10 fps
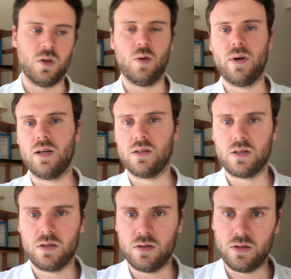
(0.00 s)
about
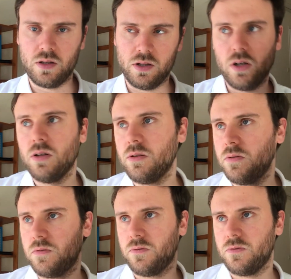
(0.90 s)
the
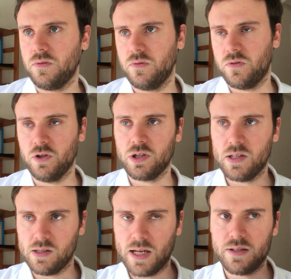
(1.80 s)
Jung
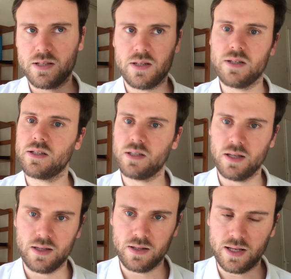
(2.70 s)
functional analysis
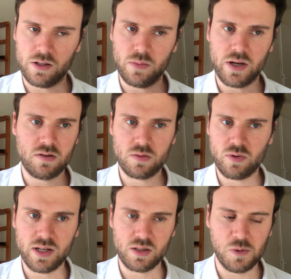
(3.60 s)
and and the Myers
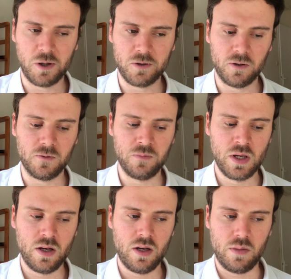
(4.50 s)
Briggs model
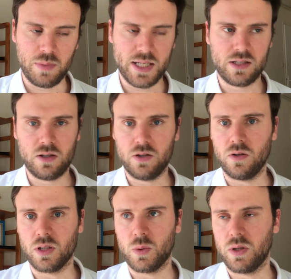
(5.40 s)
based on
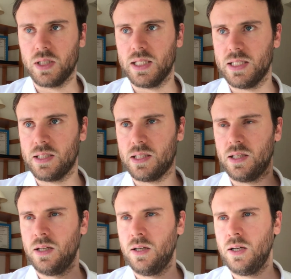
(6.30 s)
Jung's work is
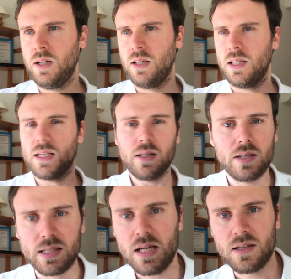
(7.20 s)
is that in
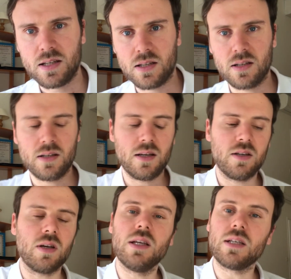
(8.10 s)
a sense
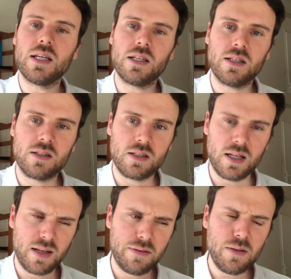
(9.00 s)
it, it, it it's
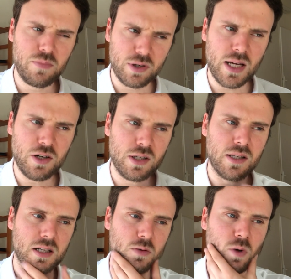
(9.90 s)
and I think potentially
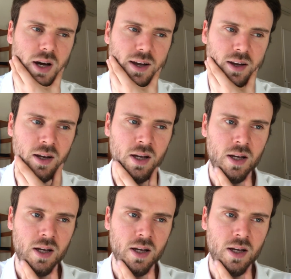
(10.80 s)
that's why